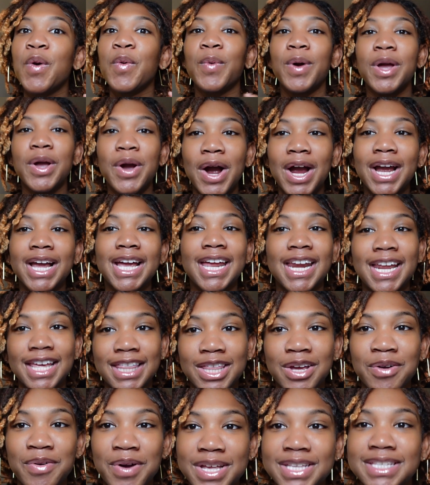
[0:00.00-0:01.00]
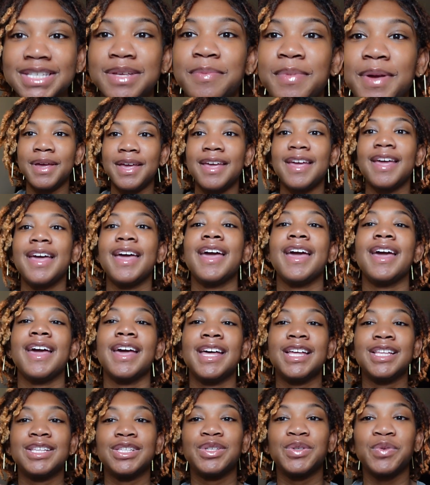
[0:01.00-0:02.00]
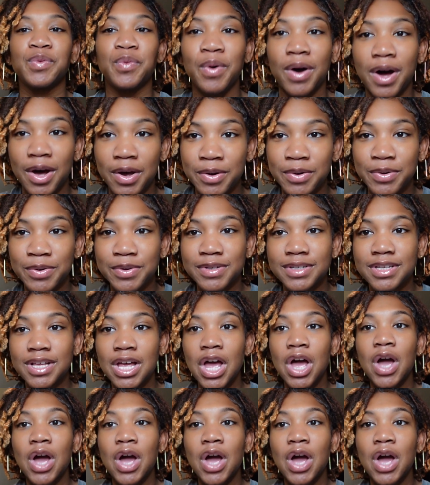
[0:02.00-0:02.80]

We are getting the recipe. And swaddles